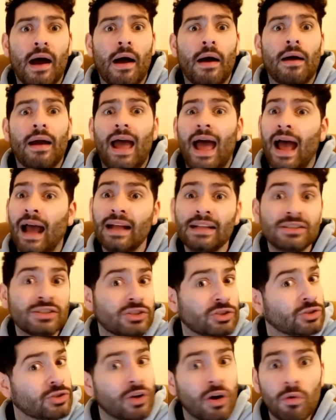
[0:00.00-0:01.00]
And
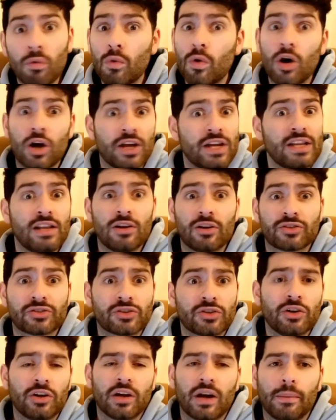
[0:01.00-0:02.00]
you know what? He looks
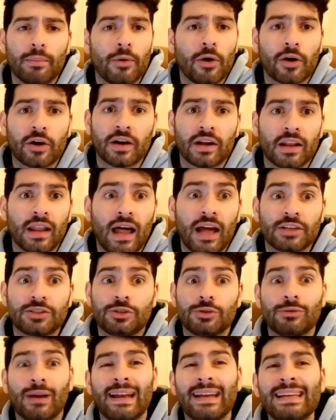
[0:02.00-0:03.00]
good. I'm not going to lie to
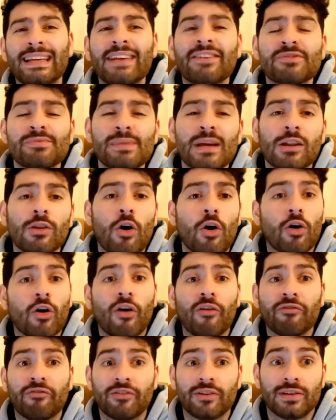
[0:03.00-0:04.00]
you. And it gives me a lot of
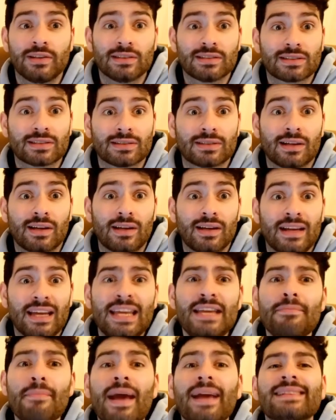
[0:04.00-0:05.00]
confidence. He
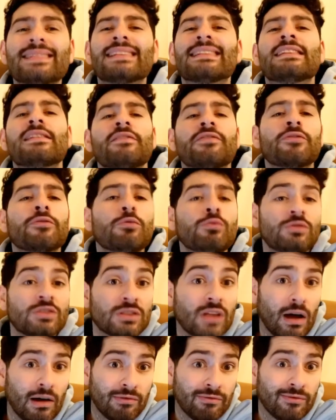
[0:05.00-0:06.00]
makes the difficult
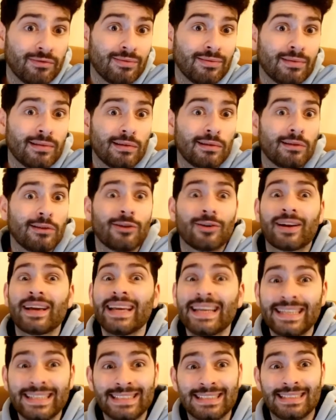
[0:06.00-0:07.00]
stuff look
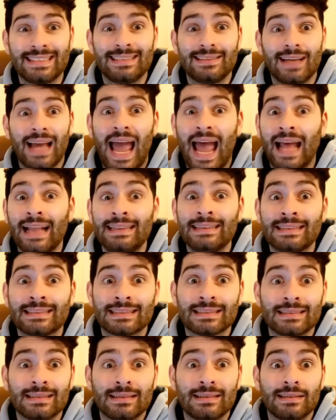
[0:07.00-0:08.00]
easy. And
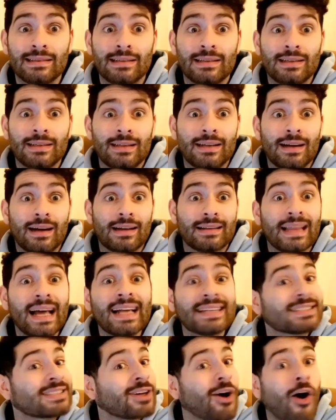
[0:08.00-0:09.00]

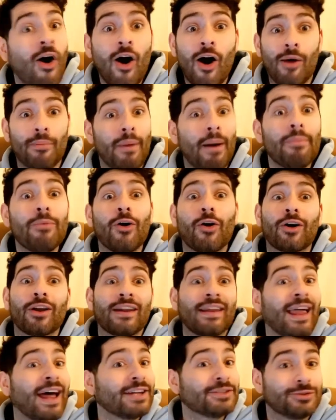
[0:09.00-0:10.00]
that's calm. I'm not going to
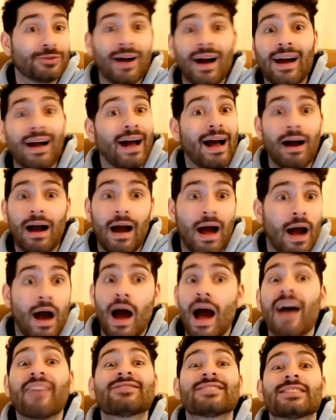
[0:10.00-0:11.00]
lie to you. I
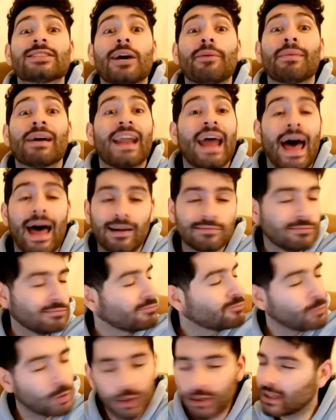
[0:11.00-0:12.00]
have some of that.
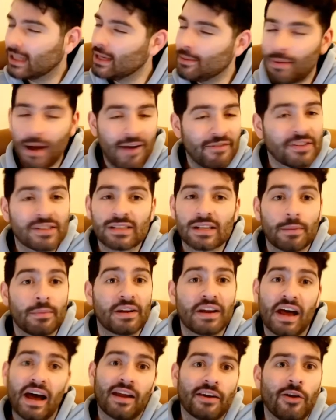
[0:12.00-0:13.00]
We'll keep having some of
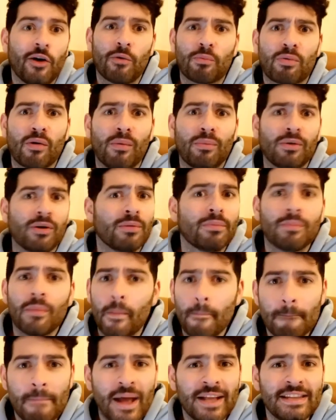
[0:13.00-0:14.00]
that. No problem.
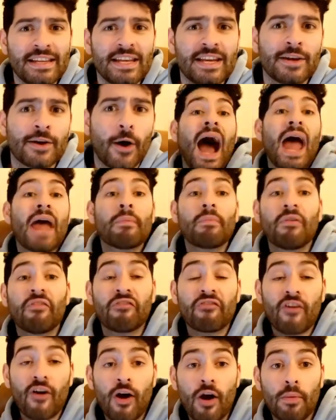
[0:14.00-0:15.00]
Mendy and goal. I'm a
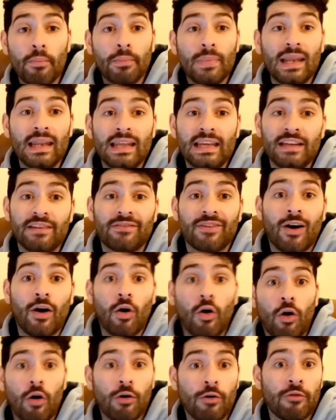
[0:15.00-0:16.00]
firm believer
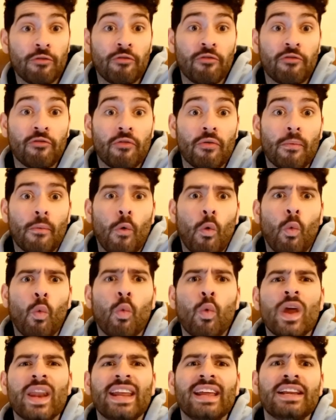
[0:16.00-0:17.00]
of
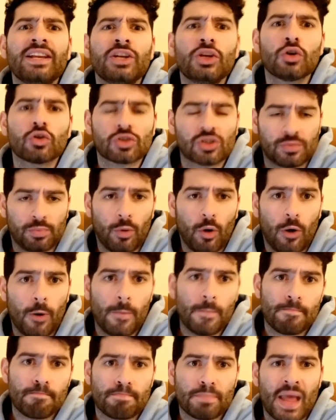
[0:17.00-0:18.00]
winning your spot.
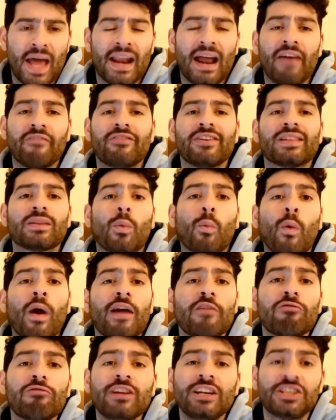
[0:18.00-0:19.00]
And I think the way
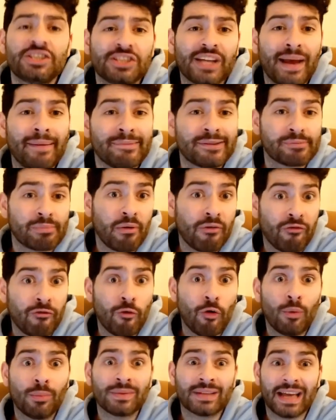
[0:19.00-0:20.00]
Reece James
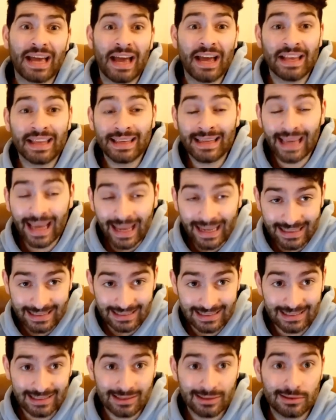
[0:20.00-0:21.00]
performed
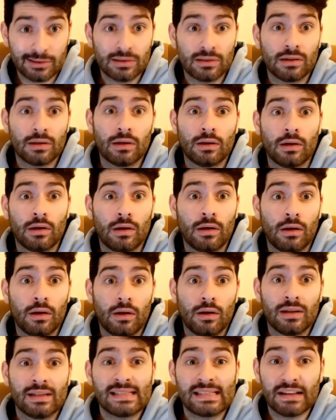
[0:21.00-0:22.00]
against
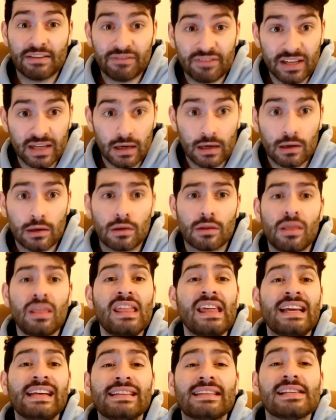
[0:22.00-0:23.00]
Sevilla,
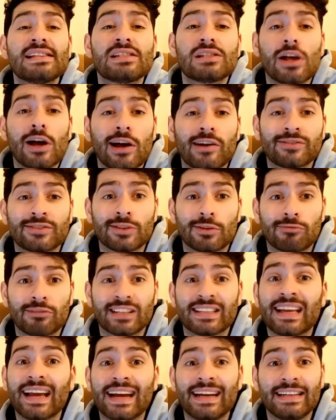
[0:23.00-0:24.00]
he deserves to
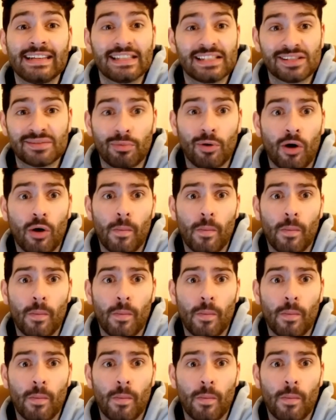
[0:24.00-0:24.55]
retain his spot.